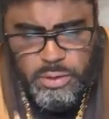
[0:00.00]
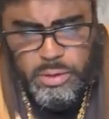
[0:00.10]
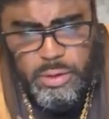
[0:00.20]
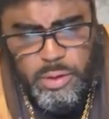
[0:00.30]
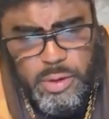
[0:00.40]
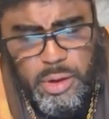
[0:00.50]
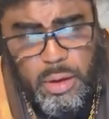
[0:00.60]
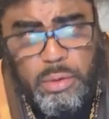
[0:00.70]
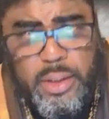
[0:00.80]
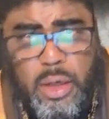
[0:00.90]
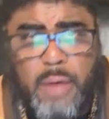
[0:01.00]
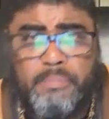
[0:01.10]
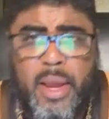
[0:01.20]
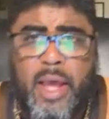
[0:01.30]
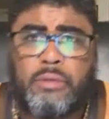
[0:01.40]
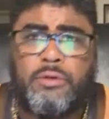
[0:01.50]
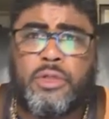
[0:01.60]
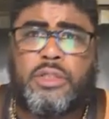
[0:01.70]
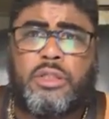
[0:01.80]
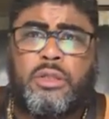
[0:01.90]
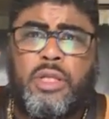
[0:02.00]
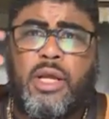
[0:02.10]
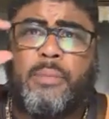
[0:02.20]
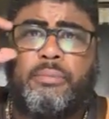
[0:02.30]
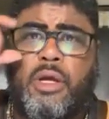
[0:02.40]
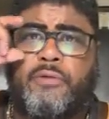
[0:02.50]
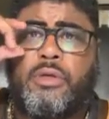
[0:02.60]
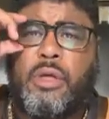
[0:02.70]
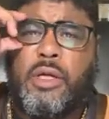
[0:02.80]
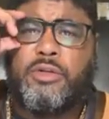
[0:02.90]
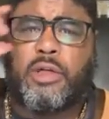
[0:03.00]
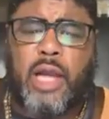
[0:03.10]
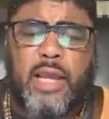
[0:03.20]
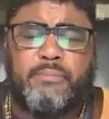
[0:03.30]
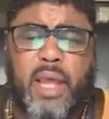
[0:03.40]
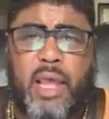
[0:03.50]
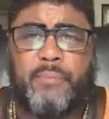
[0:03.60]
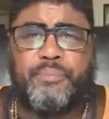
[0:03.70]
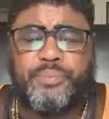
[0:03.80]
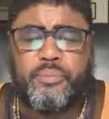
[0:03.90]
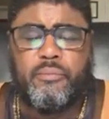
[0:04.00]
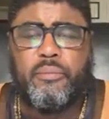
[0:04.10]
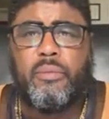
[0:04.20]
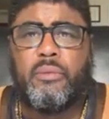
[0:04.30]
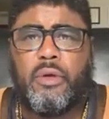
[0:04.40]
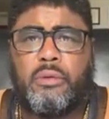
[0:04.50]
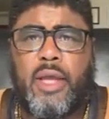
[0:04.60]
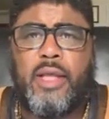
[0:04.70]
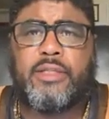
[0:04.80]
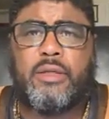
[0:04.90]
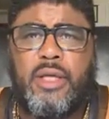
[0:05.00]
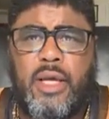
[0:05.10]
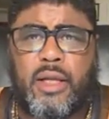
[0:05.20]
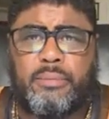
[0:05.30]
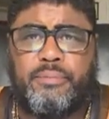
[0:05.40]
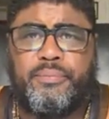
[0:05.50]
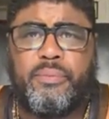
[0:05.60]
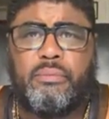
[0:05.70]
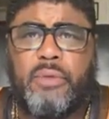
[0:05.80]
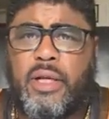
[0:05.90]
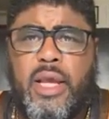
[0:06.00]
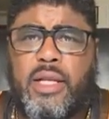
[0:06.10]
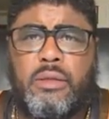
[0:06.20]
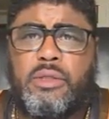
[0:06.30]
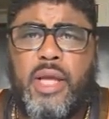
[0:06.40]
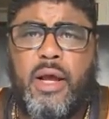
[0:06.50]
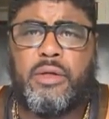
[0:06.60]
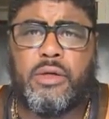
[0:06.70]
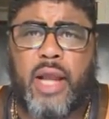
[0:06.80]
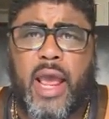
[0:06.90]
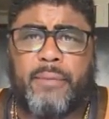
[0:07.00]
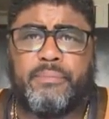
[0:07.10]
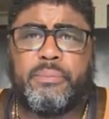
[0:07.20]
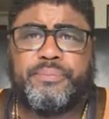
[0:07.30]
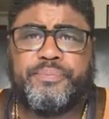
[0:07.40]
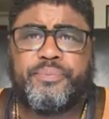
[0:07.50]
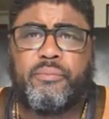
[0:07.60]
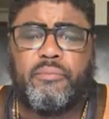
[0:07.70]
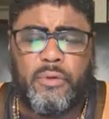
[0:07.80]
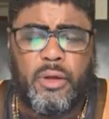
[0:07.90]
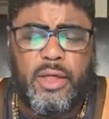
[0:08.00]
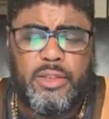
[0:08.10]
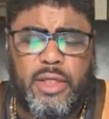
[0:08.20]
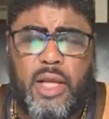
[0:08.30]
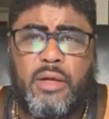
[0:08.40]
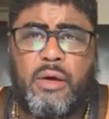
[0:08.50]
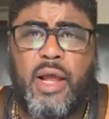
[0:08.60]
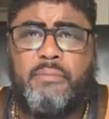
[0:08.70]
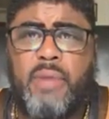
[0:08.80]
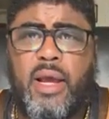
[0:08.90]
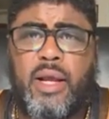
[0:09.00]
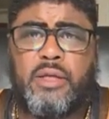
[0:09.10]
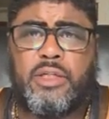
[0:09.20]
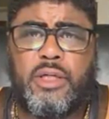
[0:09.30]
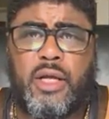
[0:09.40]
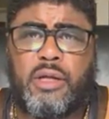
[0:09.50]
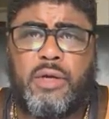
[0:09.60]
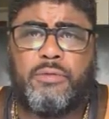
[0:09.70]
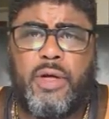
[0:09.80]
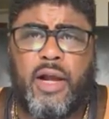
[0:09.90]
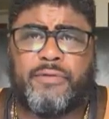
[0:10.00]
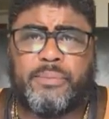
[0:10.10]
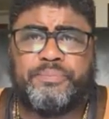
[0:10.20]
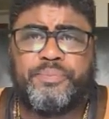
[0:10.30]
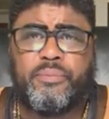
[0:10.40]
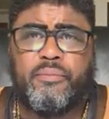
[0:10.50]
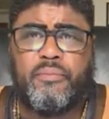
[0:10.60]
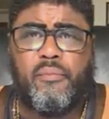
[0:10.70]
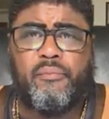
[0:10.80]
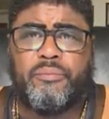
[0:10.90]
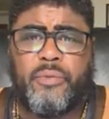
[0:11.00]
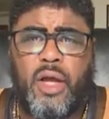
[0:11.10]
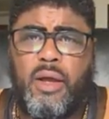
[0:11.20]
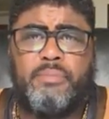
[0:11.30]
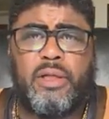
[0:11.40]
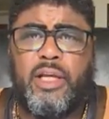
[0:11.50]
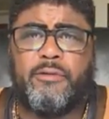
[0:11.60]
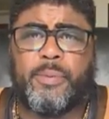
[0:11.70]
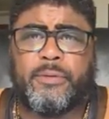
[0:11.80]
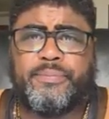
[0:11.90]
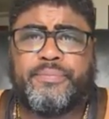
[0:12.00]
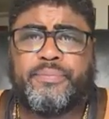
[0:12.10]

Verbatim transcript: So you can only come back through the stem of an Israelite man. That's it. But he didn't tell you that. He said, no, that man ain't shit. Get rid of him. Unbelievable.